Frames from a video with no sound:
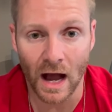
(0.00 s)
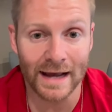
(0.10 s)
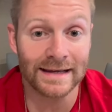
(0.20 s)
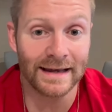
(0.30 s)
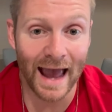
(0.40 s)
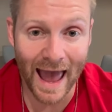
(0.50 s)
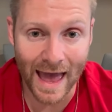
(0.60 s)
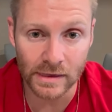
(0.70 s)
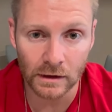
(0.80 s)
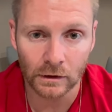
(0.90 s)
I
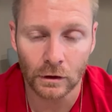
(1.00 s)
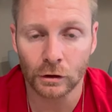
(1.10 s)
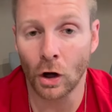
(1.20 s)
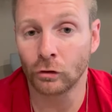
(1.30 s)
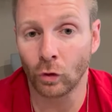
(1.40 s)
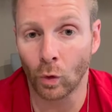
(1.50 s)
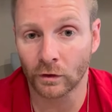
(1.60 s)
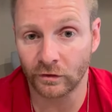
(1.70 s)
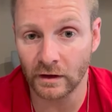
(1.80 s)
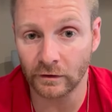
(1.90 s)
can go
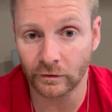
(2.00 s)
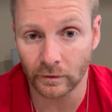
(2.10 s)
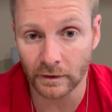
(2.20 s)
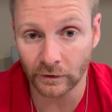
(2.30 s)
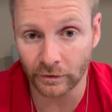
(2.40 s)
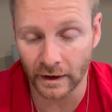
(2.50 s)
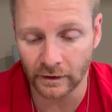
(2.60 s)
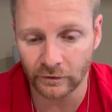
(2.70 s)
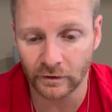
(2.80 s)
towards these these things,